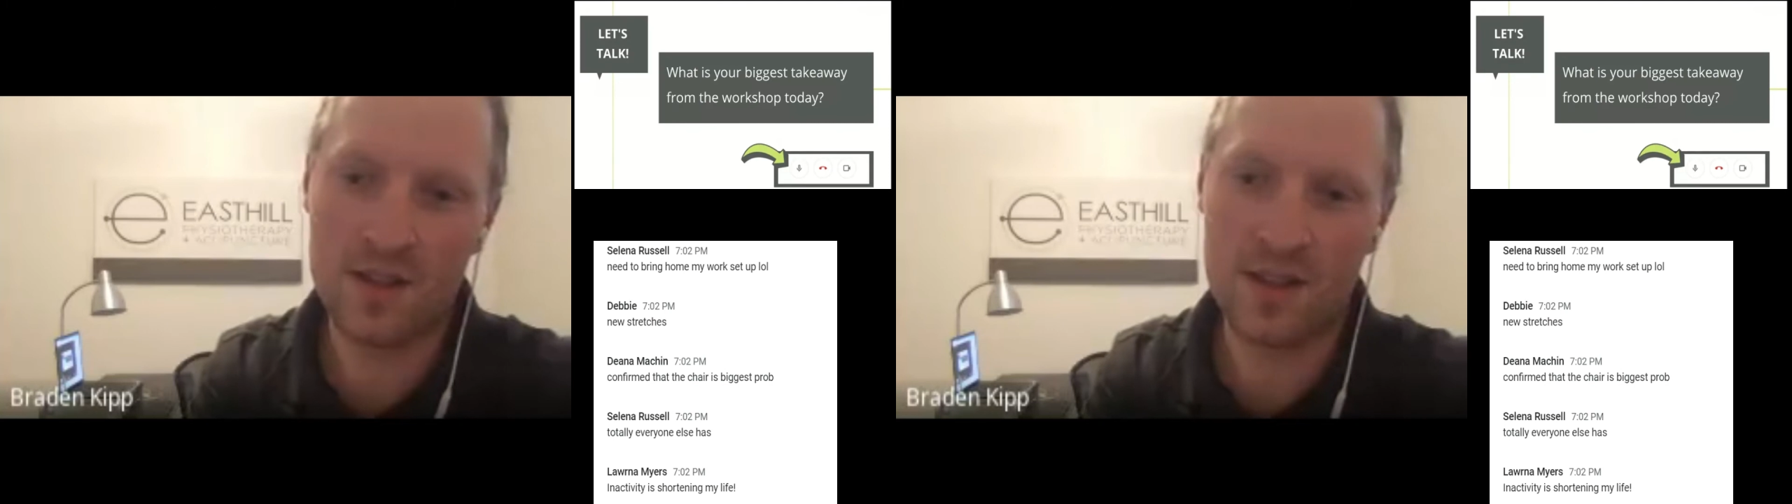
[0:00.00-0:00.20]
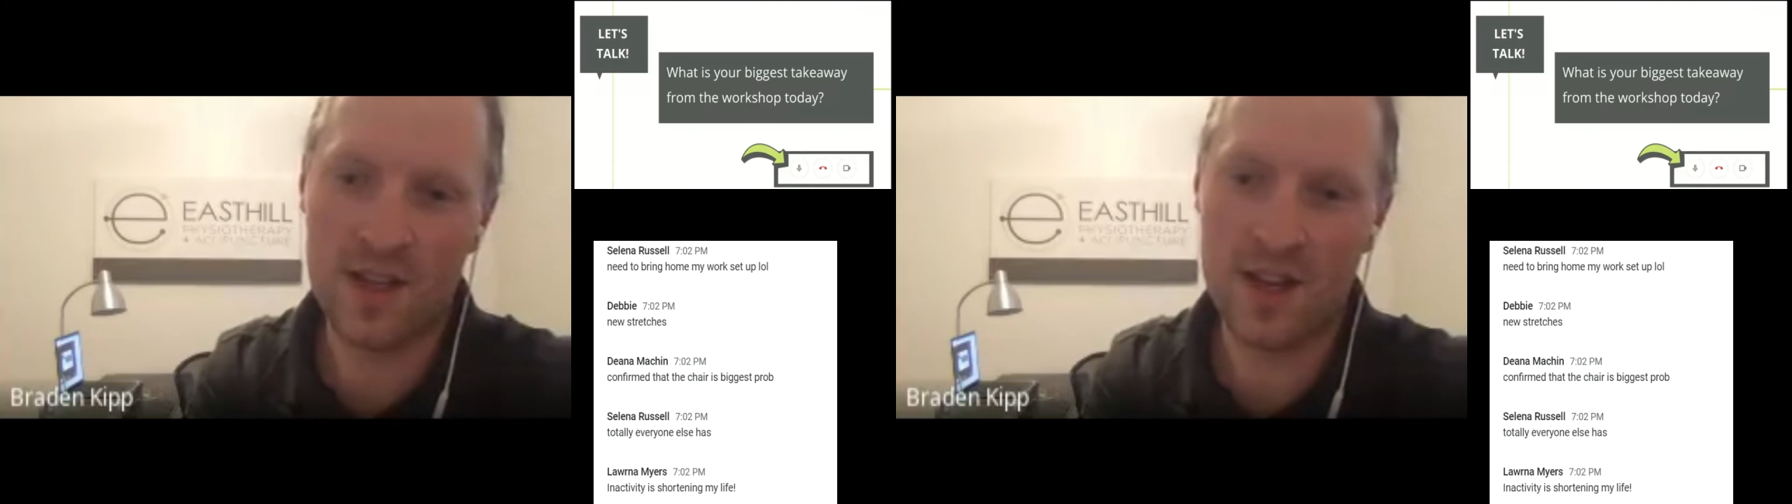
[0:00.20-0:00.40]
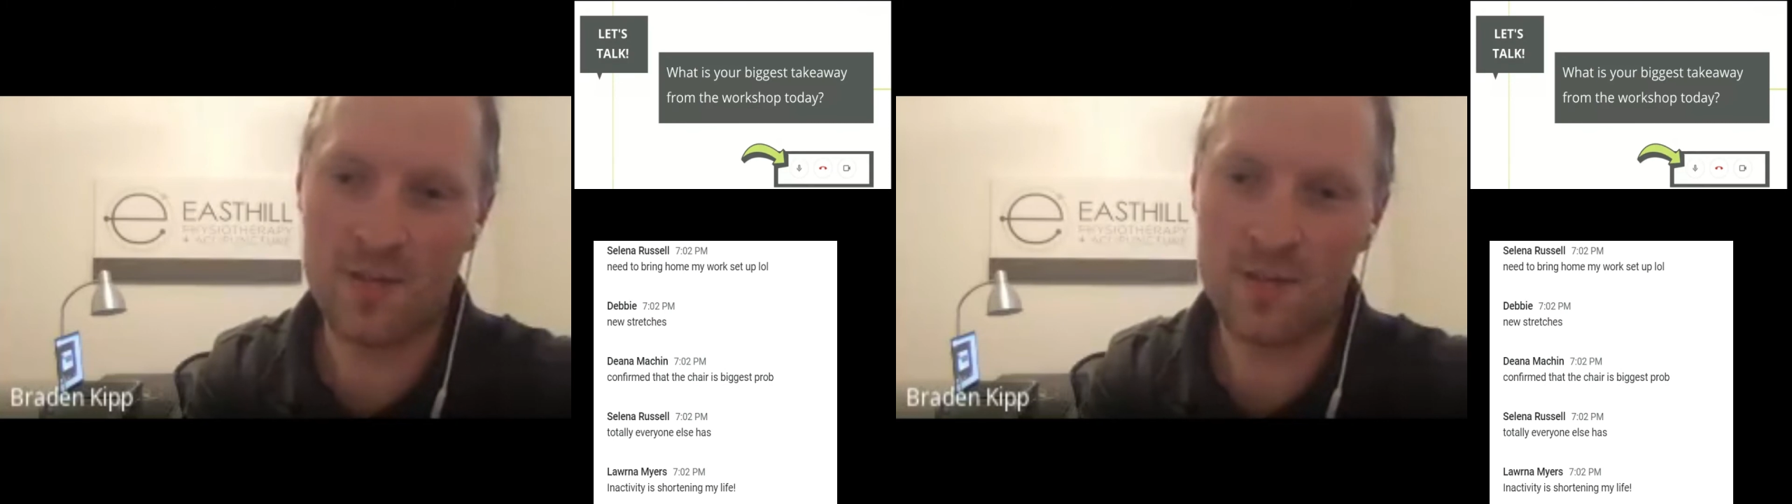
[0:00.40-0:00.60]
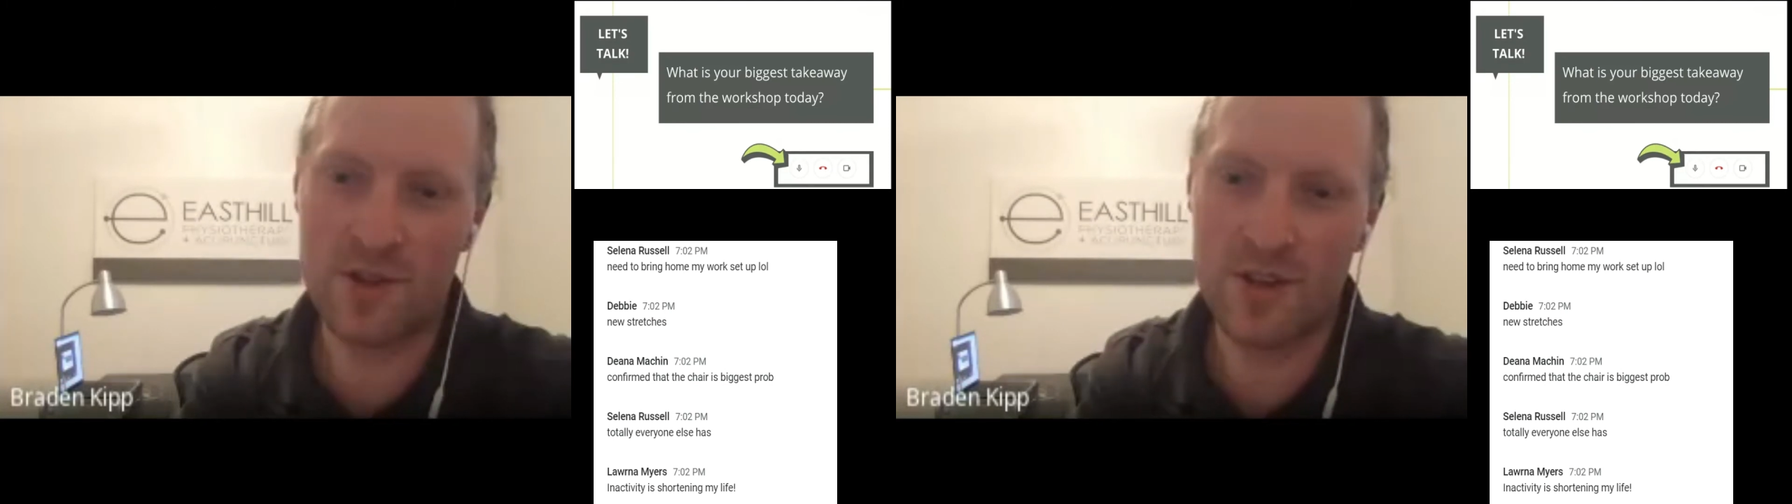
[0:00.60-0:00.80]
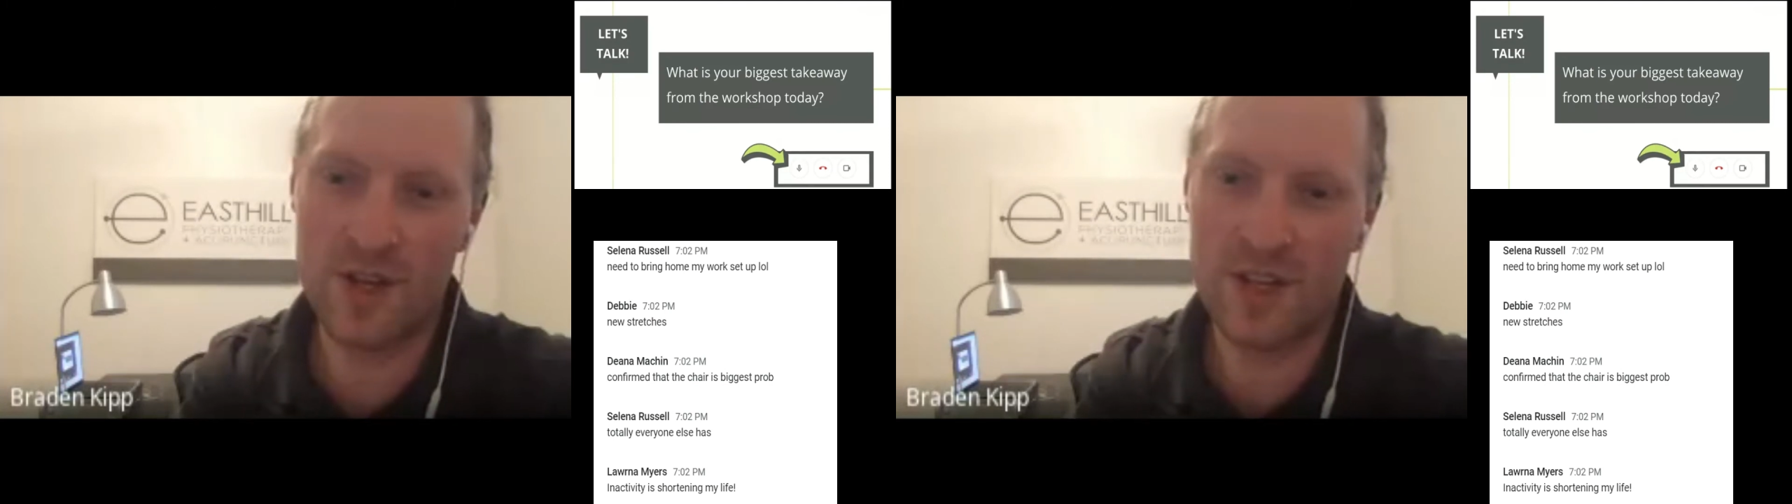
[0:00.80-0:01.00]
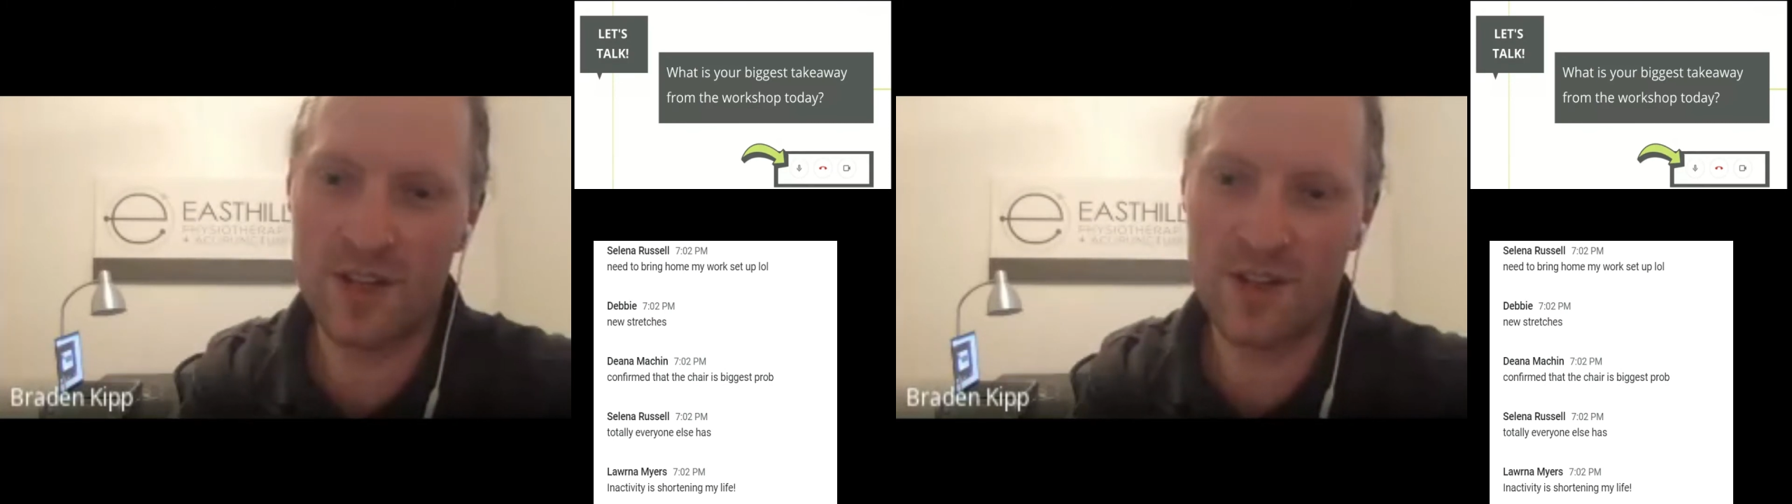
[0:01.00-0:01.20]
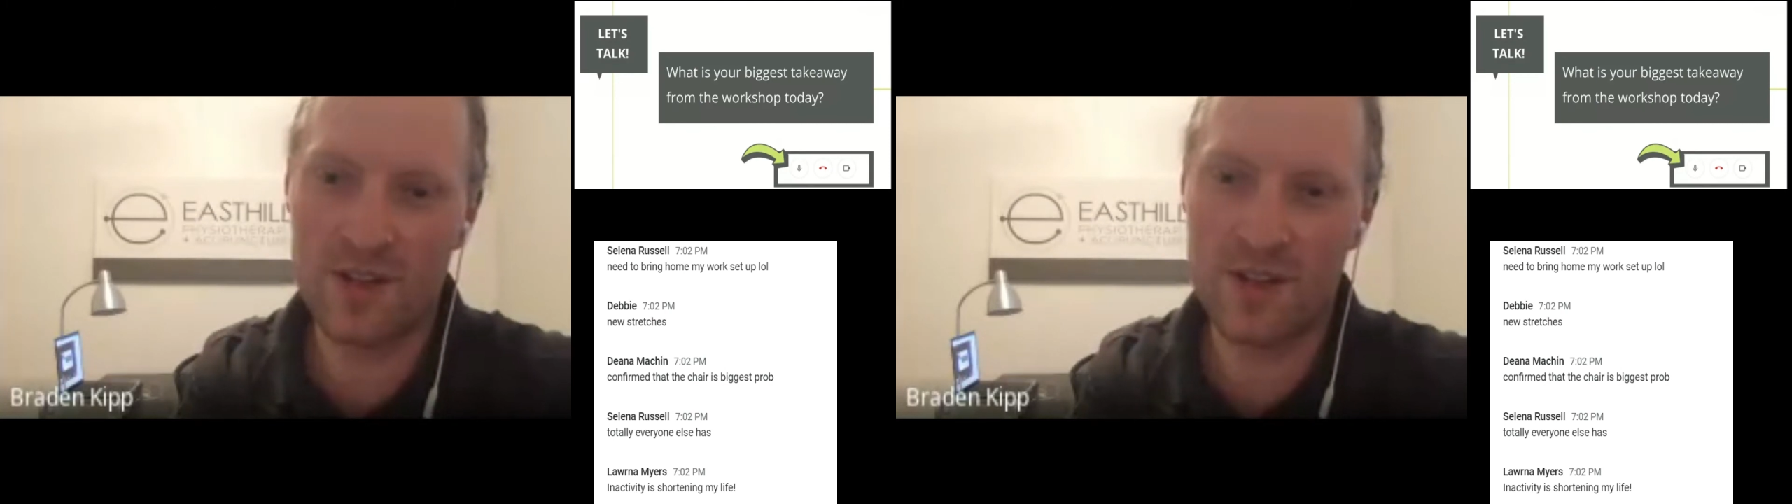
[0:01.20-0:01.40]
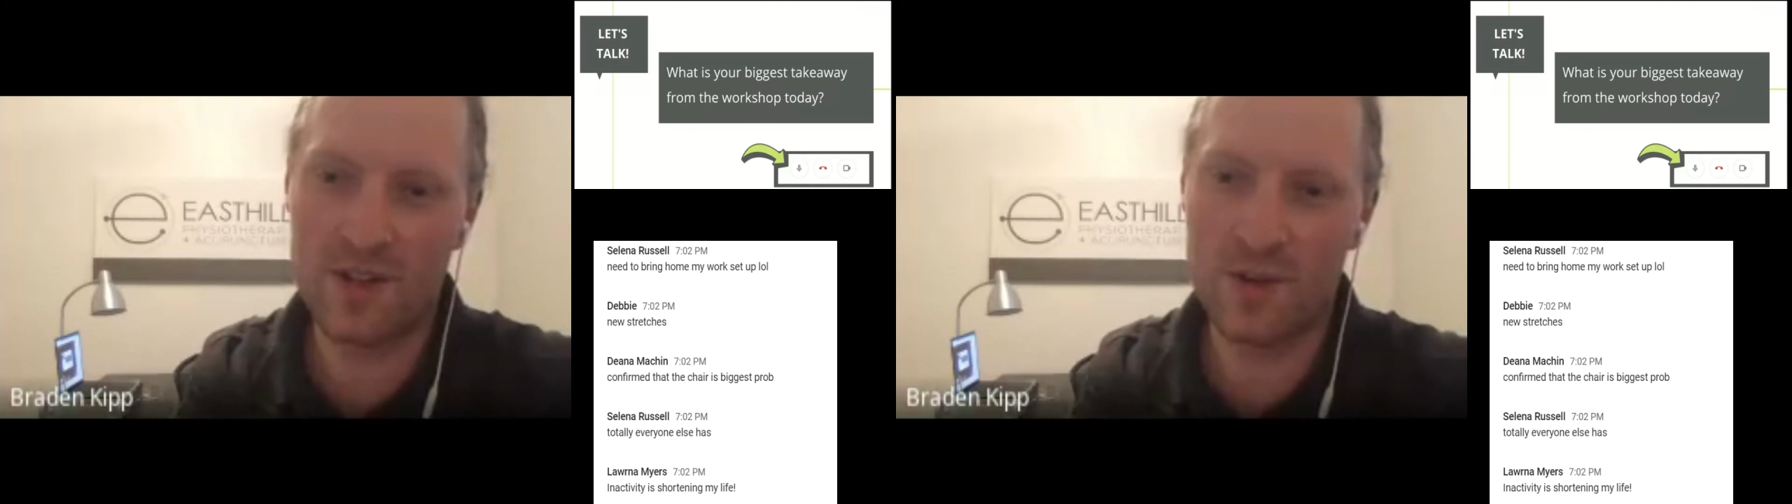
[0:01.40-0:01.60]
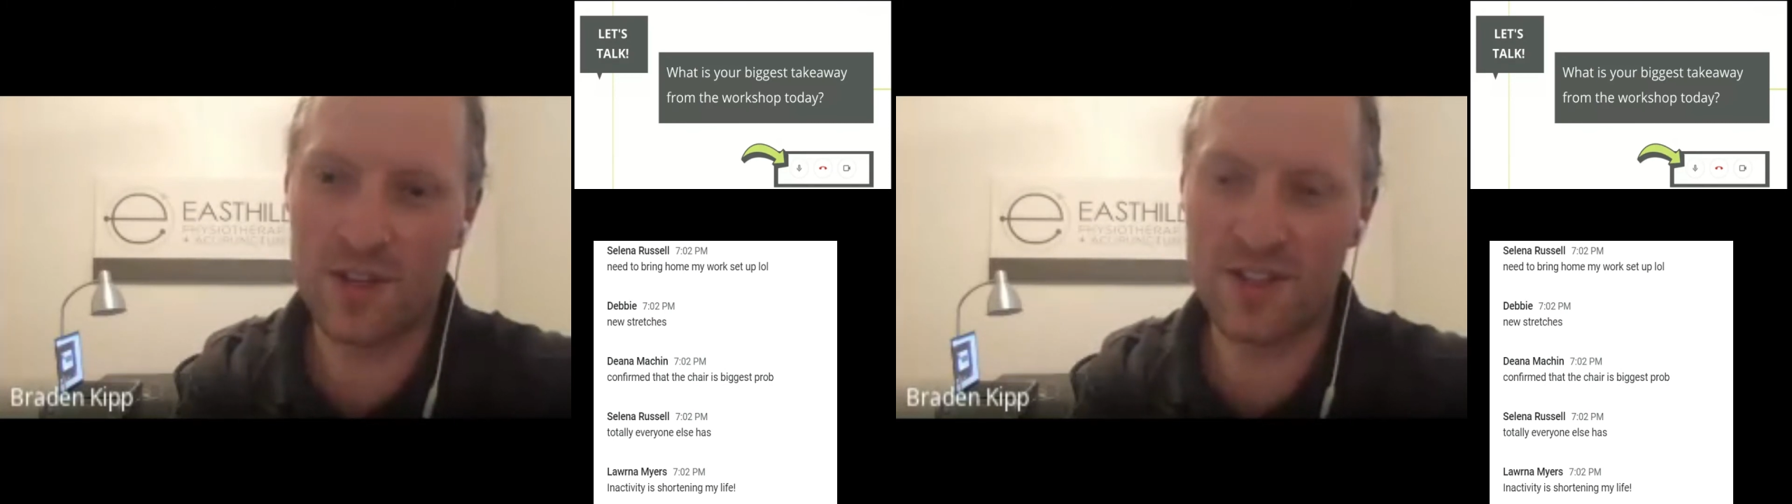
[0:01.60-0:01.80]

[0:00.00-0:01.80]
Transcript: Get up. Don't